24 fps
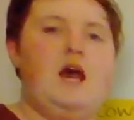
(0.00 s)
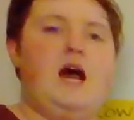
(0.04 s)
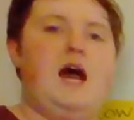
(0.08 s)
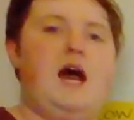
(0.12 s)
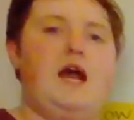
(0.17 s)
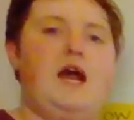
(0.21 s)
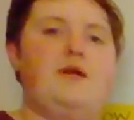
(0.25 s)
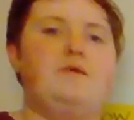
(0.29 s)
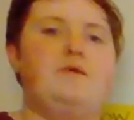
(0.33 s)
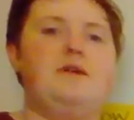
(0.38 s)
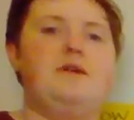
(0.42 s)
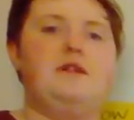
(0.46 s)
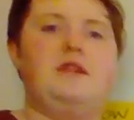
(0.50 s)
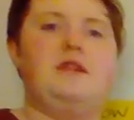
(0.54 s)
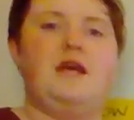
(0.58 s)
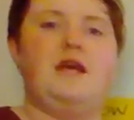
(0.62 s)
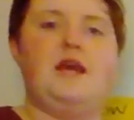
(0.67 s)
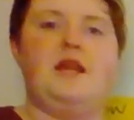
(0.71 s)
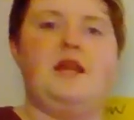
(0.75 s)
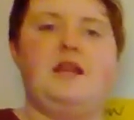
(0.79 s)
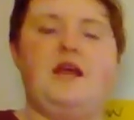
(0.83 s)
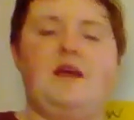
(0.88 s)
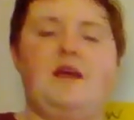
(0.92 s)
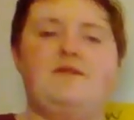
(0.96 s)
I would
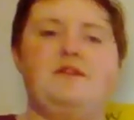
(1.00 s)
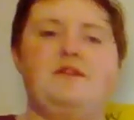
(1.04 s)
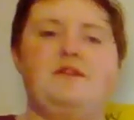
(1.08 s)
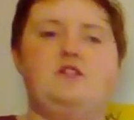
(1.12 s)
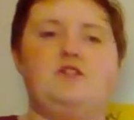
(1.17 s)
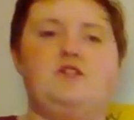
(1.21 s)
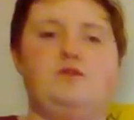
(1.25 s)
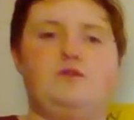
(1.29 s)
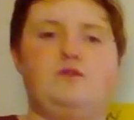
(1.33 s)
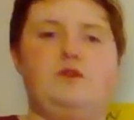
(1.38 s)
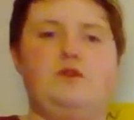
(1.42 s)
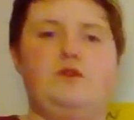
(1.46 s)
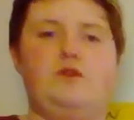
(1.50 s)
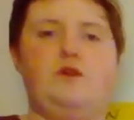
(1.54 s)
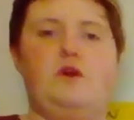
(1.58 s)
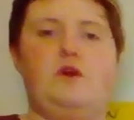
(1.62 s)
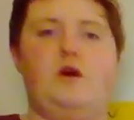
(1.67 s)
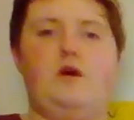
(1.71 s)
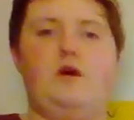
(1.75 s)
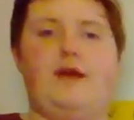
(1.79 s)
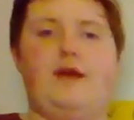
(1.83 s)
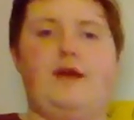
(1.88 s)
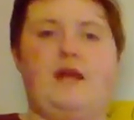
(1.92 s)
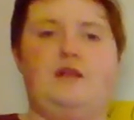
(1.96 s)
then have the children
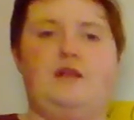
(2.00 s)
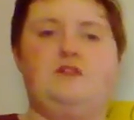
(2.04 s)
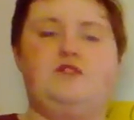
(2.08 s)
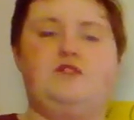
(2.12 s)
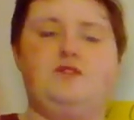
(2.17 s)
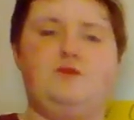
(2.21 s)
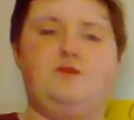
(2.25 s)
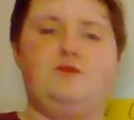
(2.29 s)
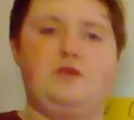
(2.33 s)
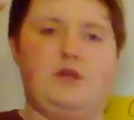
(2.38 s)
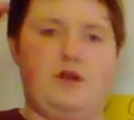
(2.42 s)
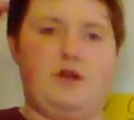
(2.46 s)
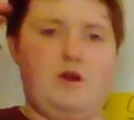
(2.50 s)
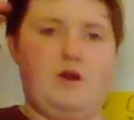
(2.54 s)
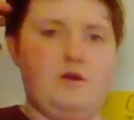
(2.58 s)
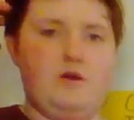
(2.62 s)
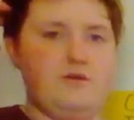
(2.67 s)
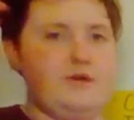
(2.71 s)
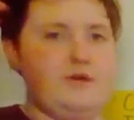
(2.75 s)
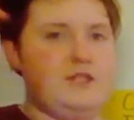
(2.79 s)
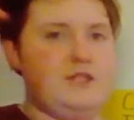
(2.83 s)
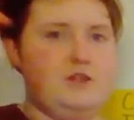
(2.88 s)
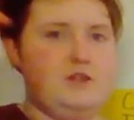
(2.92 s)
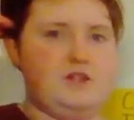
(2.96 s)
go and do their own
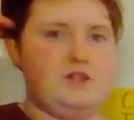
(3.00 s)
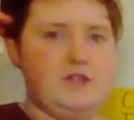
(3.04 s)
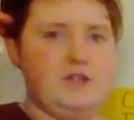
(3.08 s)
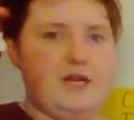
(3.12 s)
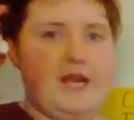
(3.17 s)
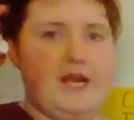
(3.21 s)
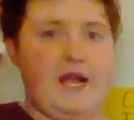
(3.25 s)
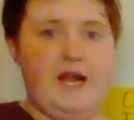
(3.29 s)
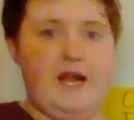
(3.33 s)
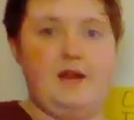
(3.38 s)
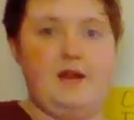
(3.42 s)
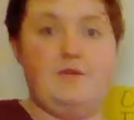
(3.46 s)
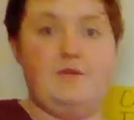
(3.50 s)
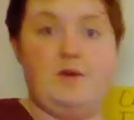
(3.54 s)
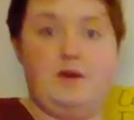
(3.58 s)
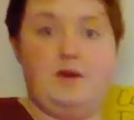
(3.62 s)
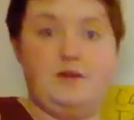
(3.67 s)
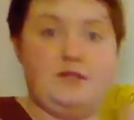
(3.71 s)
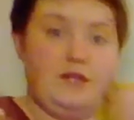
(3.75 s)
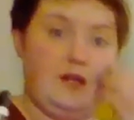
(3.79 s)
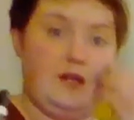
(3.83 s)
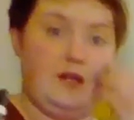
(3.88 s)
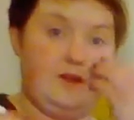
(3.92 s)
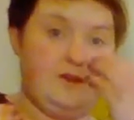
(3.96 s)
research on
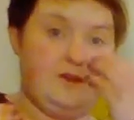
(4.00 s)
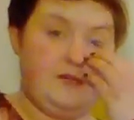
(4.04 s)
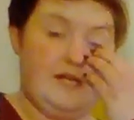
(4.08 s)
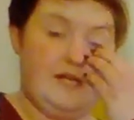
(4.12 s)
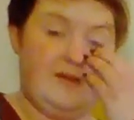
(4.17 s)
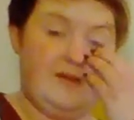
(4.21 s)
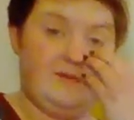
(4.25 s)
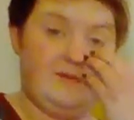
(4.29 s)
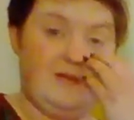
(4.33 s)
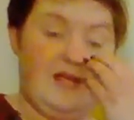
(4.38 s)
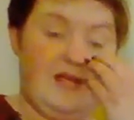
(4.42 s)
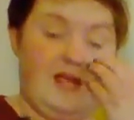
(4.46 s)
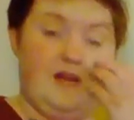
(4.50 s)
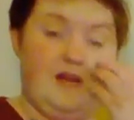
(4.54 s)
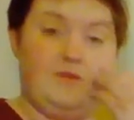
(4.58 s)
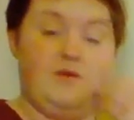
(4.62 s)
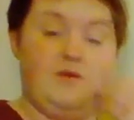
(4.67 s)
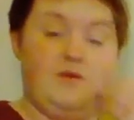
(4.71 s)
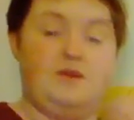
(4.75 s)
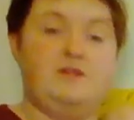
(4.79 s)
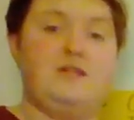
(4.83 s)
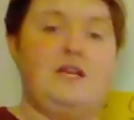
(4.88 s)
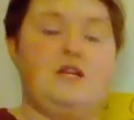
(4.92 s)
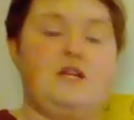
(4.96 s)
animals and other types of
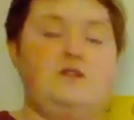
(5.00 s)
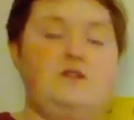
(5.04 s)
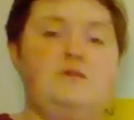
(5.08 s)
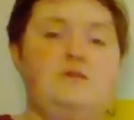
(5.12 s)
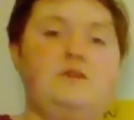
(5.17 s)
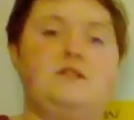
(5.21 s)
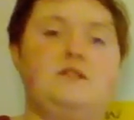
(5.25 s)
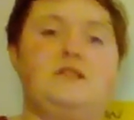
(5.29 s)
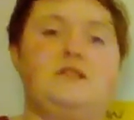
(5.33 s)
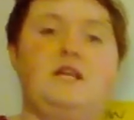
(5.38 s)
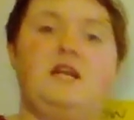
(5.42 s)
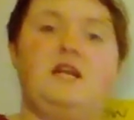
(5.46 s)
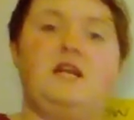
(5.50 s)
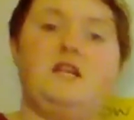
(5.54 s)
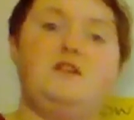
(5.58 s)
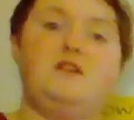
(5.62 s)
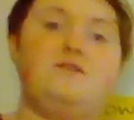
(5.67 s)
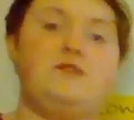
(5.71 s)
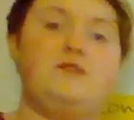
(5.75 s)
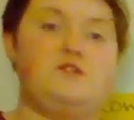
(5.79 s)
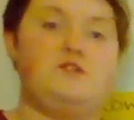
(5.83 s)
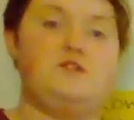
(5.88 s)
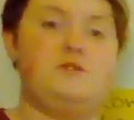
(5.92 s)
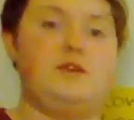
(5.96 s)
animals. They can do this
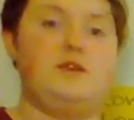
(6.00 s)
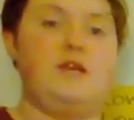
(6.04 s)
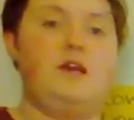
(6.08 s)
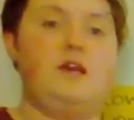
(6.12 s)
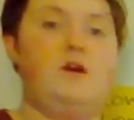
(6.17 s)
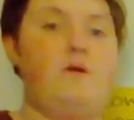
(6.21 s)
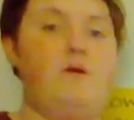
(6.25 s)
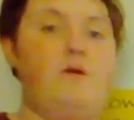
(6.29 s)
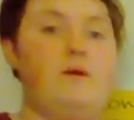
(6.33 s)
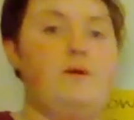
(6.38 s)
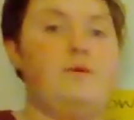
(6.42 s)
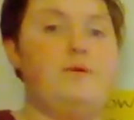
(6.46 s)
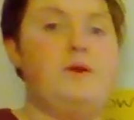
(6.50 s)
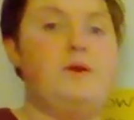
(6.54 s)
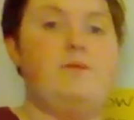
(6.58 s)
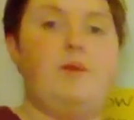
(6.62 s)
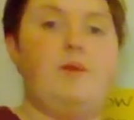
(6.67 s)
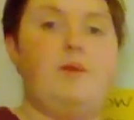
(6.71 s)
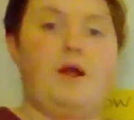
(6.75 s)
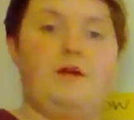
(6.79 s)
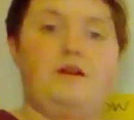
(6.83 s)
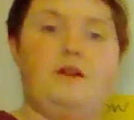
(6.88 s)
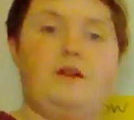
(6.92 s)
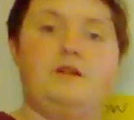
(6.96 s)
individually or with
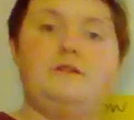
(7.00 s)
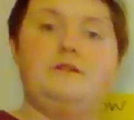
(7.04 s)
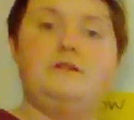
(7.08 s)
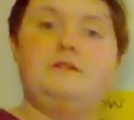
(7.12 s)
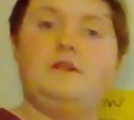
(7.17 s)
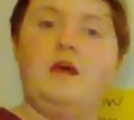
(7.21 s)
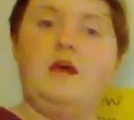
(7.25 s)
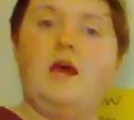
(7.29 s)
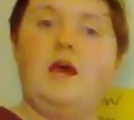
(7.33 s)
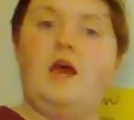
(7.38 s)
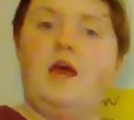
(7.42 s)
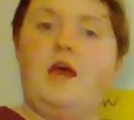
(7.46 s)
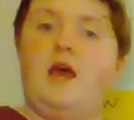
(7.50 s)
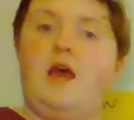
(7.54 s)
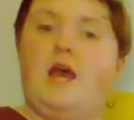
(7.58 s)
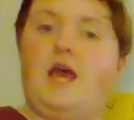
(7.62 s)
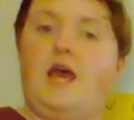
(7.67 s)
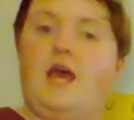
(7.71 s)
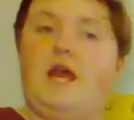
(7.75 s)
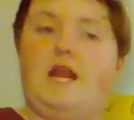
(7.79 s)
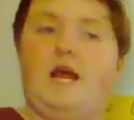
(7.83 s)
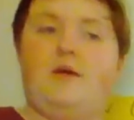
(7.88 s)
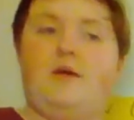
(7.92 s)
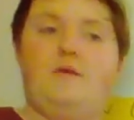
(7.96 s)
partners.
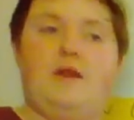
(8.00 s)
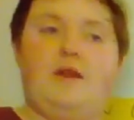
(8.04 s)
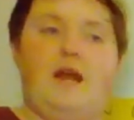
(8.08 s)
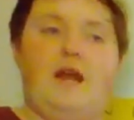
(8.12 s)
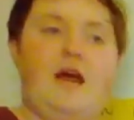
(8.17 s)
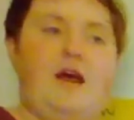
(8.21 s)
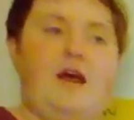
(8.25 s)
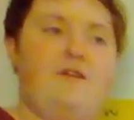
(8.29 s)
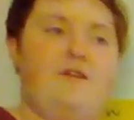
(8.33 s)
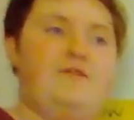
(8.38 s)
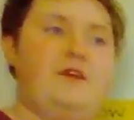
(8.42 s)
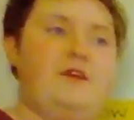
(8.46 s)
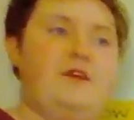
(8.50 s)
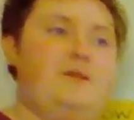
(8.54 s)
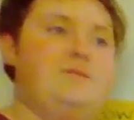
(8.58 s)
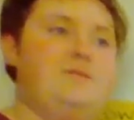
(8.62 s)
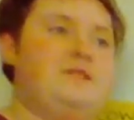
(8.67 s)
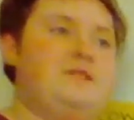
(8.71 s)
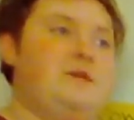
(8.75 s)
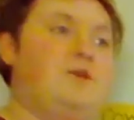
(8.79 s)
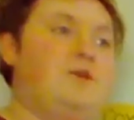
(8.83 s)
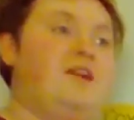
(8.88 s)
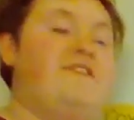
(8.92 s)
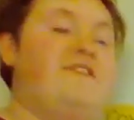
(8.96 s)
And I would have them
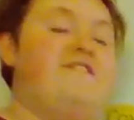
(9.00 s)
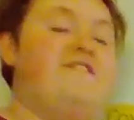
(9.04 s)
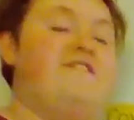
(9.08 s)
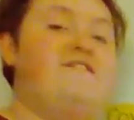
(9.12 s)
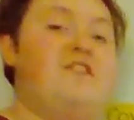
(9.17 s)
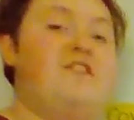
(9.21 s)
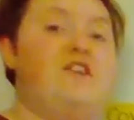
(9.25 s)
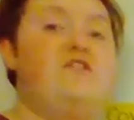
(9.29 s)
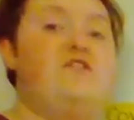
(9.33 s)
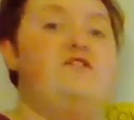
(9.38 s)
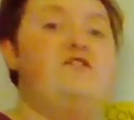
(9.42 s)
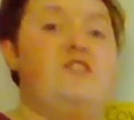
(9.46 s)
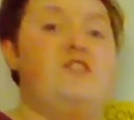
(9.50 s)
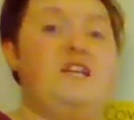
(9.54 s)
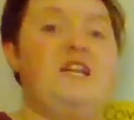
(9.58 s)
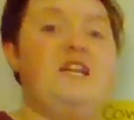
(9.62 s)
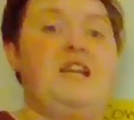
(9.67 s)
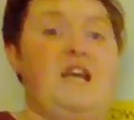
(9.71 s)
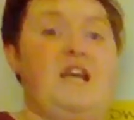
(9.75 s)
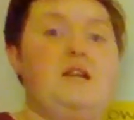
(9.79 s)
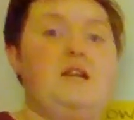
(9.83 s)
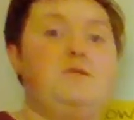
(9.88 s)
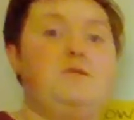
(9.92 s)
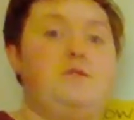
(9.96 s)
separate 15
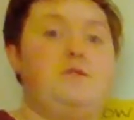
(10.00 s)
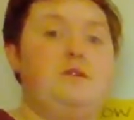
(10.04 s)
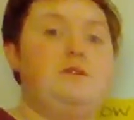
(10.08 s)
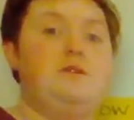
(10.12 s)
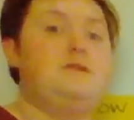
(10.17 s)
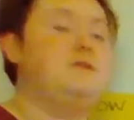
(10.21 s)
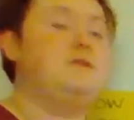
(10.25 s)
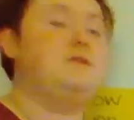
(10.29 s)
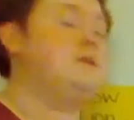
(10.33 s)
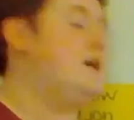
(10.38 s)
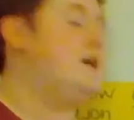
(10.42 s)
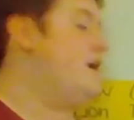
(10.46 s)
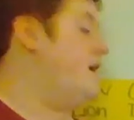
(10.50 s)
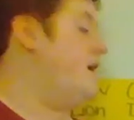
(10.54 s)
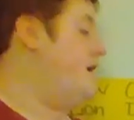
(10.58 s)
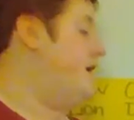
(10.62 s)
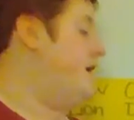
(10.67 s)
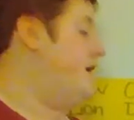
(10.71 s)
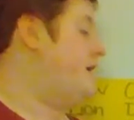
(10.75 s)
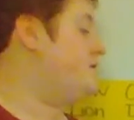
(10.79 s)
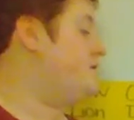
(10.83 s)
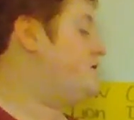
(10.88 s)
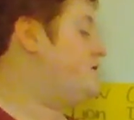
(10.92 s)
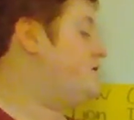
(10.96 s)
animals
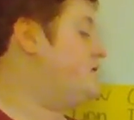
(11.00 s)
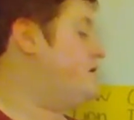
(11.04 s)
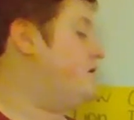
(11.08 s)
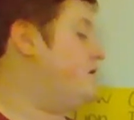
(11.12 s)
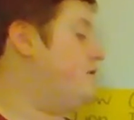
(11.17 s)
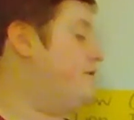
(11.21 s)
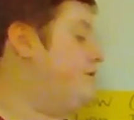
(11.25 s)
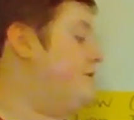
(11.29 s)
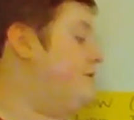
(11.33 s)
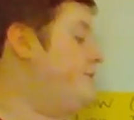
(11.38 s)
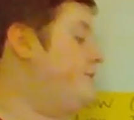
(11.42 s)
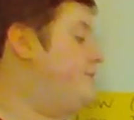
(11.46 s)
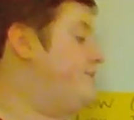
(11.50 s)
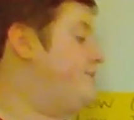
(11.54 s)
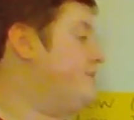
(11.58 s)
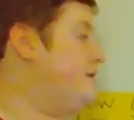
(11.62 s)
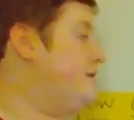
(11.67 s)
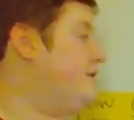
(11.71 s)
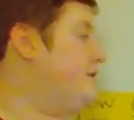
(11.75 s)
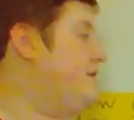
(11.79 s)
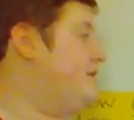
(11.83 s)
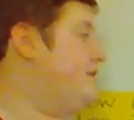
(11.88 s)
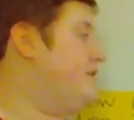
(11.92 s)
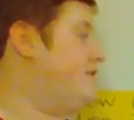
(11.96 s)
into
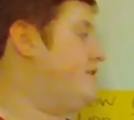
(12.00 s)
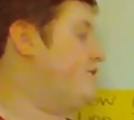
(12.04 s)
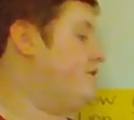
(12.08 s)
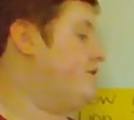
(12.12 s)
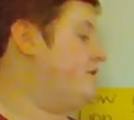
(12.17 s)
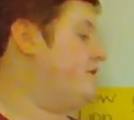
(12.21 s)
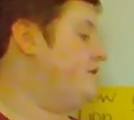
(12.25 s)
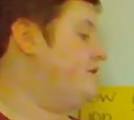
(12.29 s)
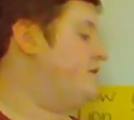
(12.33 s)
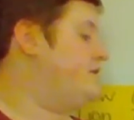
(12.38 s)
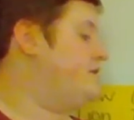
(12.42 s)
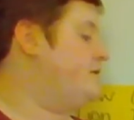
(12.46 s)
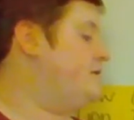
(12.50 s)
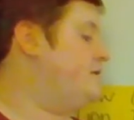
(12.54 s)
the different